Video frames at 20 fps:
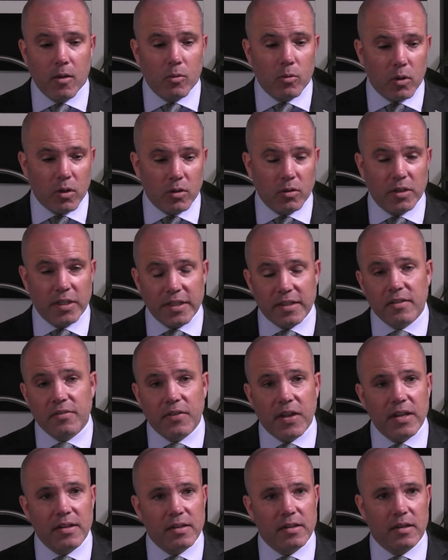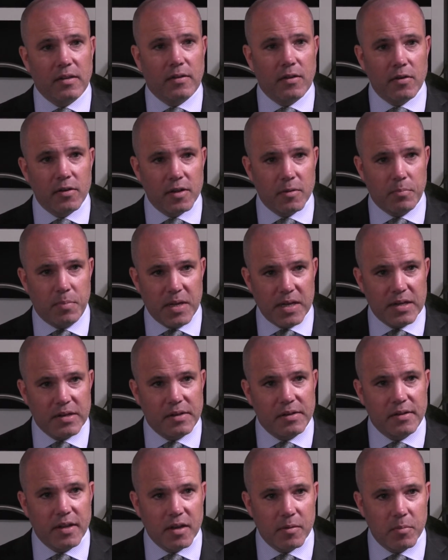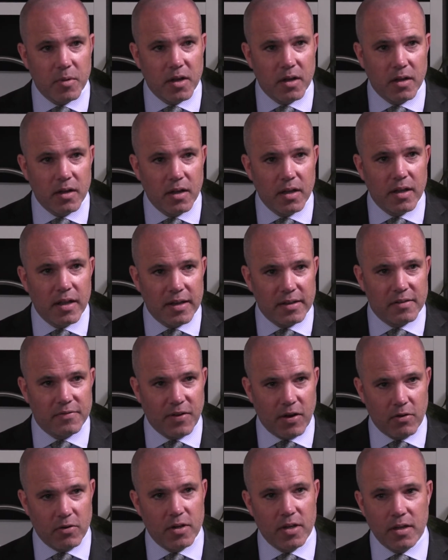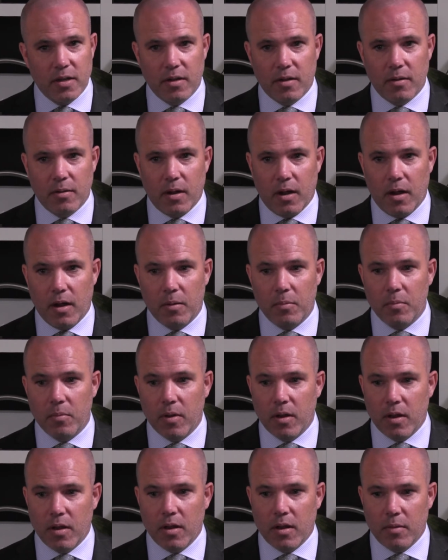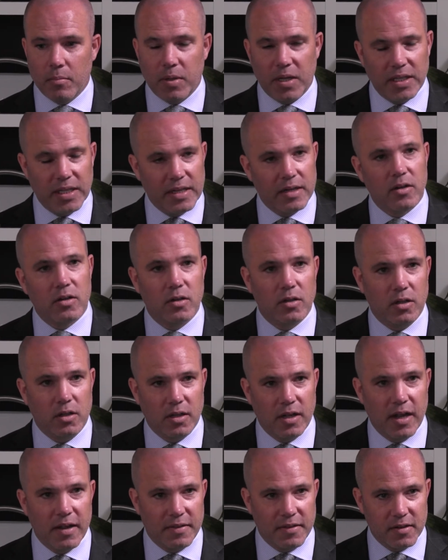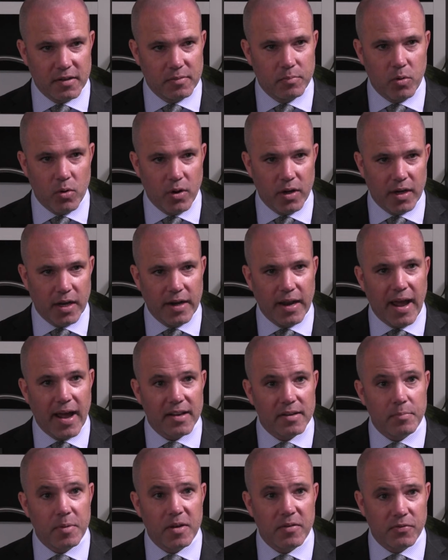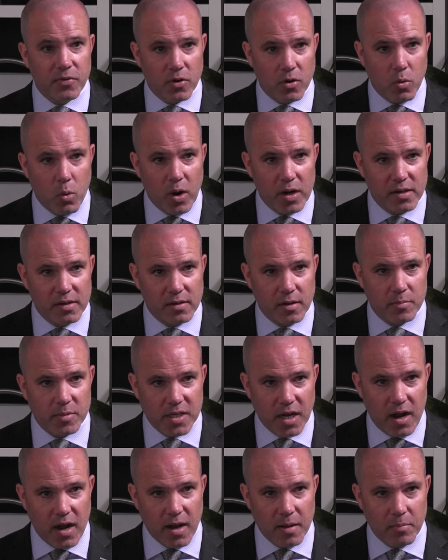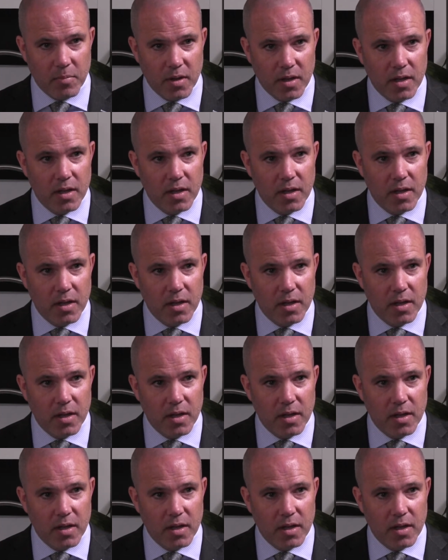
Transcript: Well, let's face it, there's a big stigma. It's very political at this point and has been for quite some time.